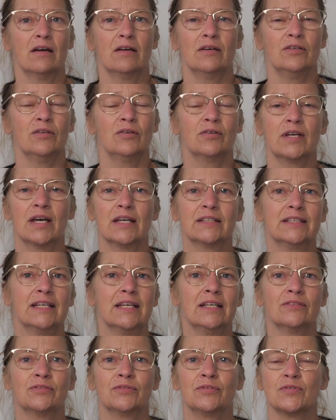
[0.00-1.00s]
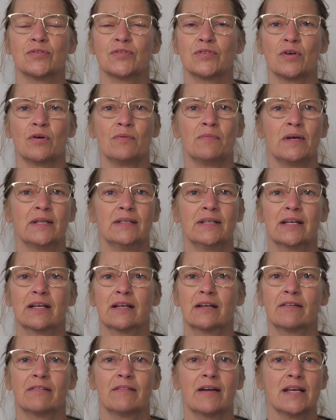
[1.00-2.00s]
you get into so many
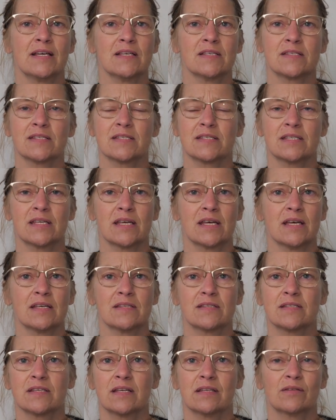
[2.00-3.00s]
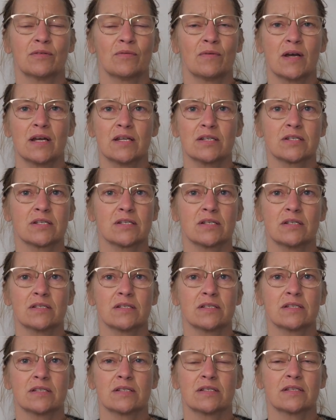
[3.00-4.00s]
crazy
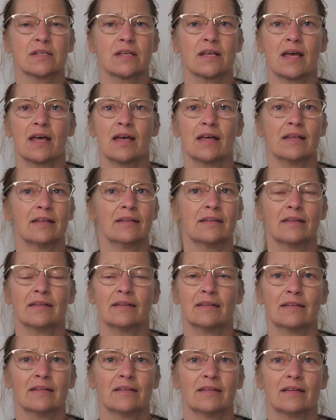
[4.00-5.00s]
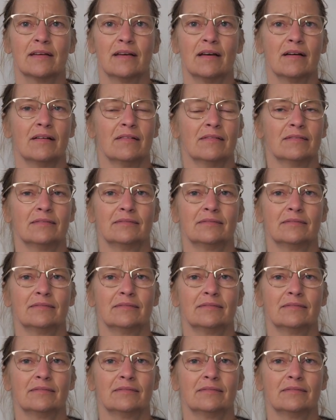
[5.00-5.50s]
situations, and yeah,